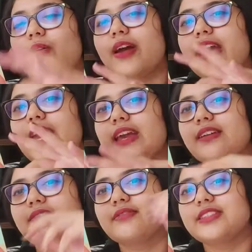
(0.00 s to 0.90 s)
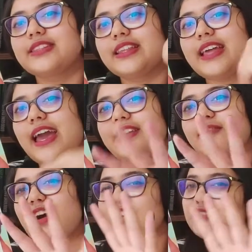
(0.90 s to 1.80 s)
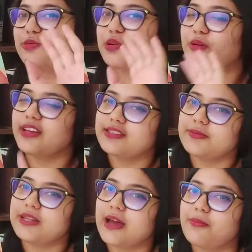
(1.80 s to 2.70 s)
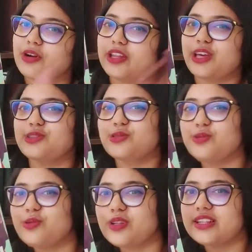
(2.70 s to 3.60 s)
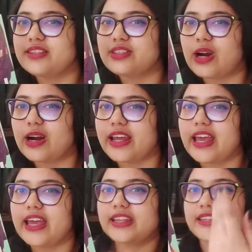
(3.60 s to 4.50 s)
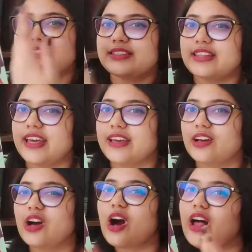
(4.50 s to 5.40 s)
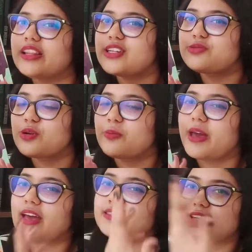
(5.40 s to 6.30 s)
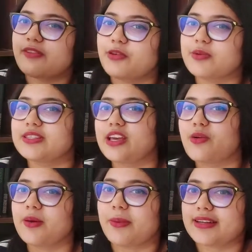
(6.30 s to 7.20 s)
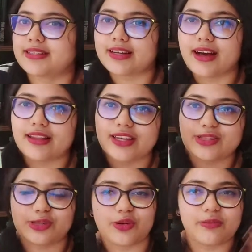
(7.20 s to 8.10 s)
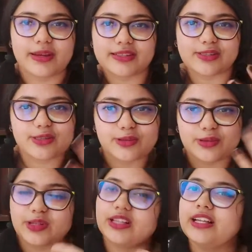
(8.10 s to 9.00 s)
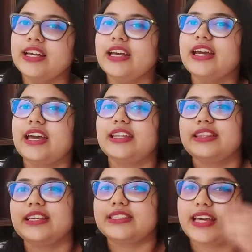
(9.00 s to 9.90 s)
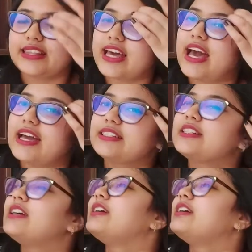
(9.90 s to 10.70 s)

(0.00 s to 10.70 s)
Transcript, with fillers: going, it's like the end of August, we're going September, like school is starting and this is like a college romance and everyone's like going back to college and going back to school and things like that.